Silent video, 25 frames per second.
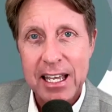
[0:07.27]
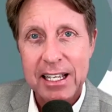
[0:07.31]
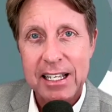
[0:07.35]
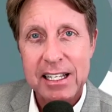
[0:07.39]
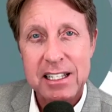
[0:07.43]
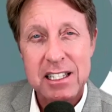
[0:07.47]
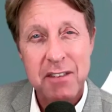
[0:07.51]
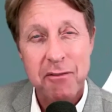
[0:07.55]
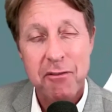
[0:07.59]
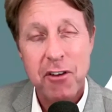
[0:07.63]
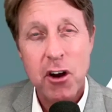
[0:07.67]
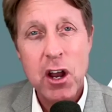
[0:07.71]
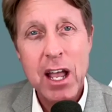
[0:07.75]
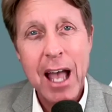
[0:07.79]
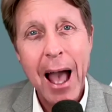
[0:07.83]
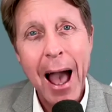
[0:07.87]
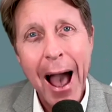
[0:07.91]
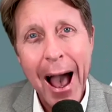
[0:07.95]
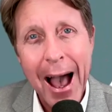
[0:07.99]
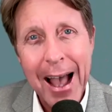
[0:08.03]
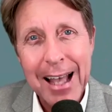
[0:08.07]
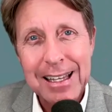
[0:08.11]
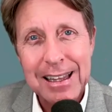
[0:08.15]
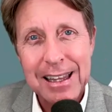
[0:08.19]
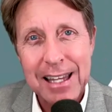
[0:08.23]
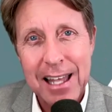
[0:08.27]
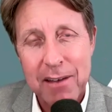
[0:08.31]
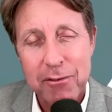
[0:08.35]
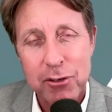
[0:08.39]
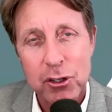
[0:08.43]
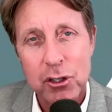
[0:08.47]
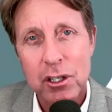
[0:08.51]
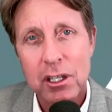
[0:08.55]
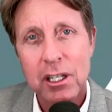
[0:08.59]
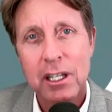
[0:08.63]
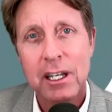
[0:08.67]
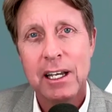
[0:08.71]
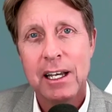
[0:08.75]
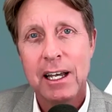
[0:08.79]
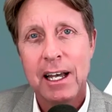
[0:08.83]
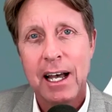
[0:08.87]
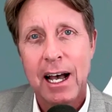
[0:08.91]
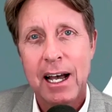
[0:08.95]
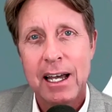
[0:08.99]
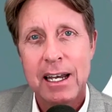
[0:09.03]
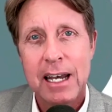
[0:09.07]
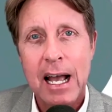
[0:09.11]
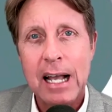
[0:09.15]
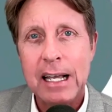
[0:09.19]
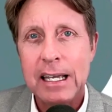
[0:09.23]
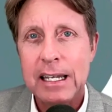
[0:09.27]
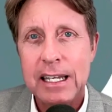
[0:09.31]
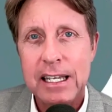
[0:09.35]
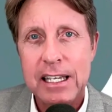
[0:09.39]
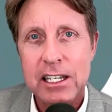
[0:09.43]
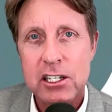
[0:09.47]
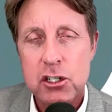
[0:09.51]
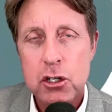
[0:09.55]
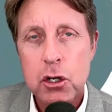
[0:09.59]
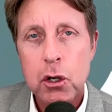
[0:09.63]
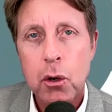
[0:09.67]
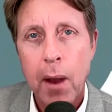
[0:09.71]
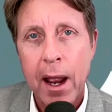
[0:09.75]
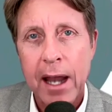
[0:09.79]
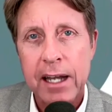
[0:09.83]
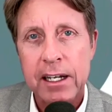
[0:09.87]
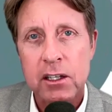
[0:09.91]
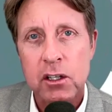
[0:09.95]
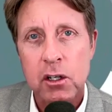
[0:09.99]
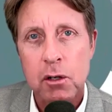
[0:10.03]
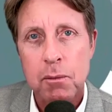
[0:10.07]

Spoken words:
It's a very high level, not going to get too granular,